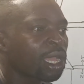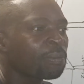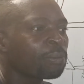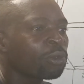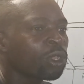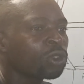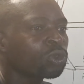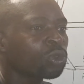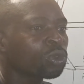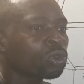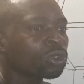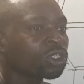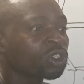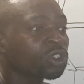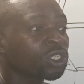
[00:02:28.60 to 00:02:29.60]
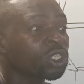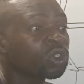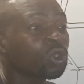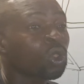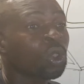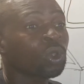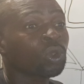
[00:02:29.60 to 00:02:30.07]
I'm going to
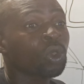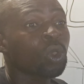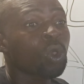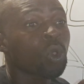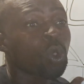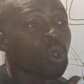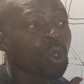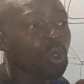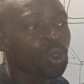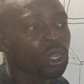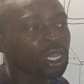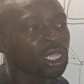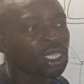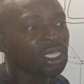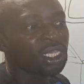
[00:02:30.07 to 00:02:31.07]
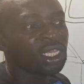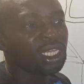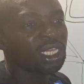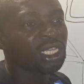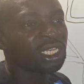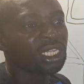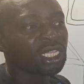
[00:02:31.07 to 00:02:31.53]
concentrate on only
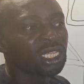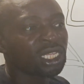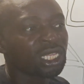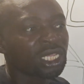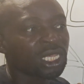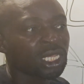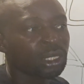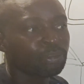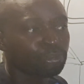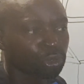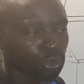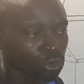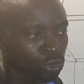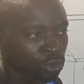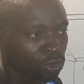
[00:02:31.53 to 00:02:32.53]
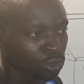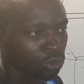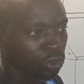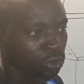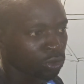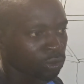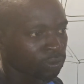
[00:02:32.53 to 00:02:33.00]
the
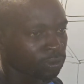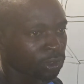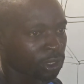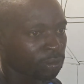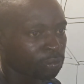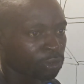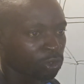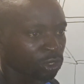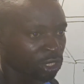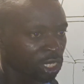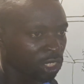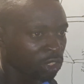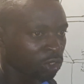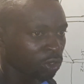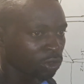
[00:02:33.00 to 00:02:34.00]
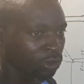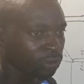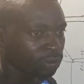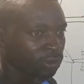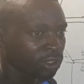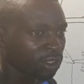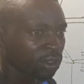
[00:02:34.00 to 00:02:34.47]
input protection
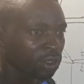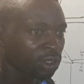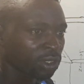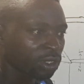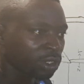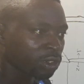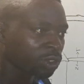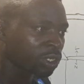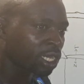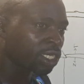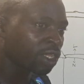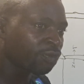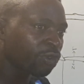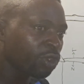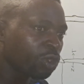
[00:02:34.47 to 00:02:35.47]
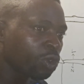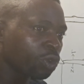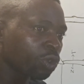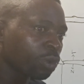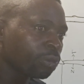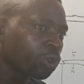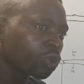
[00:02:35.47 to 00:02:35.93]
so that the video
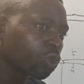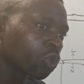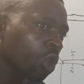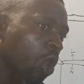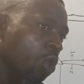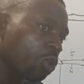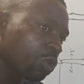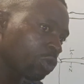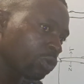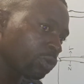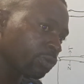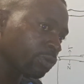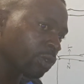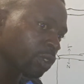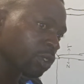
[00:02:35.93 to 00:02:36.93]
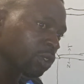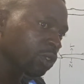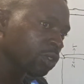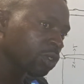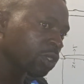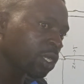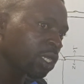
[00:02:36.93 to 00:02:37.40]
will not be too long,
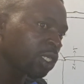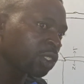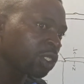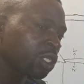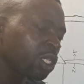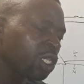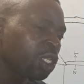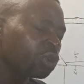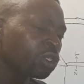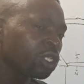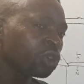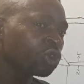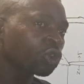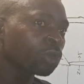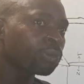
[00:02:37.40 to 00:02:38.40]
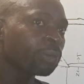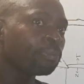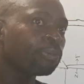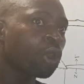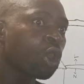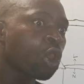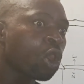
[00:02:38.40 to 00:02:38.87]
so that it will not be
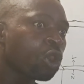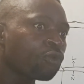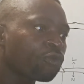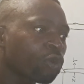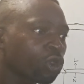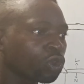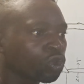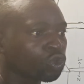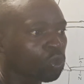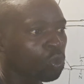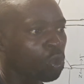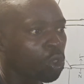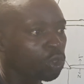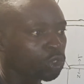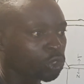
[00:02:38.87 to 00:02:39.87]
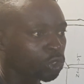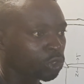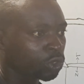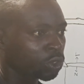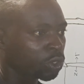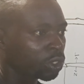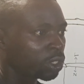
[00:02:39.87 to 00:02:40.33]
bore for you to
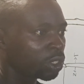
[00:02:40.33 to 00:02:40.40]
watch.